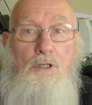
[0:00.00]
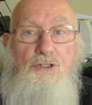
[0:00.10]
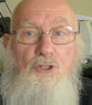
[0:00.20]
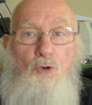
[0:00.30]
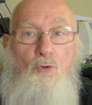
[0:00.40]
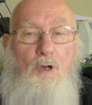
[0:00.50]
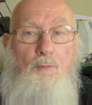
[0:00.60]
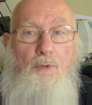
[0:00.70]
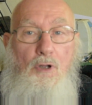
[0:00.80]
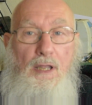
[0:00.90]
So
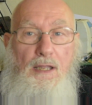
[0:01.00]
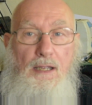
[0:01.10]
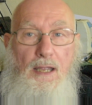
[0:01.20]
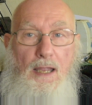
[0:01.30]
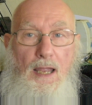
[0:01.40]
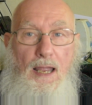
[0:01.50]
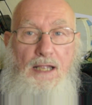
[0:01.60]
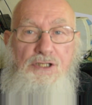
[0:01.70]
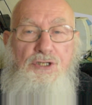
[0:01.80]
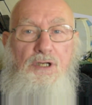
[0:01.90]

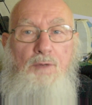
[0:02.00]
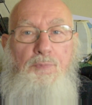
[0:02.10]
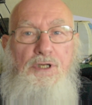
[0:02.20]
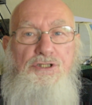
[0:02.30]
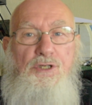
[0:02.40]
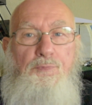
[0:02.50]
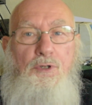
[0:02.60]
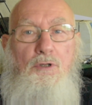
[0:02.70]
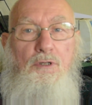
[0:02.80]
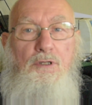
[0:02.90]
answering a budget
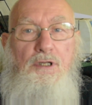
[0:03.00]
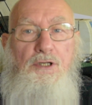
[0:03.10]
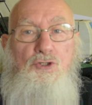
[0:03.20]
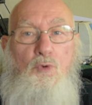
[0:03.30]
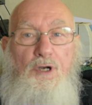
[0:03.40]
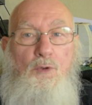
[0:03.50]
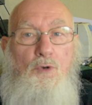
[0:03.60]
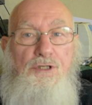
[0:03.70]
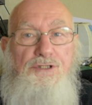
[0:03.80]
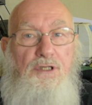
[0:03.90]
build in 20
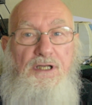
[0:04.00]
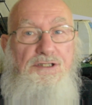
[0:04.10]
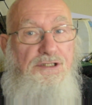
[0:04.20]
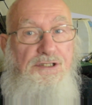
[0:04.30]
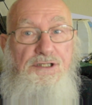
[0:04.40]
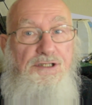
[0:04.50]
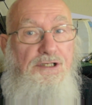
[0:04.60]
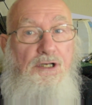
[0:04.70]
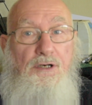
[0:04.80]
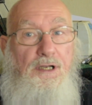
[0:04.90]
words or less just
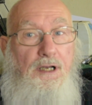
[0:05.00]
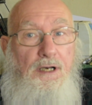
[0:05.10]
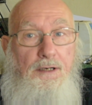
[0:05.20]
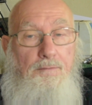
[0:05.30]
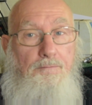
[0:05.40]
isn't going to cut it.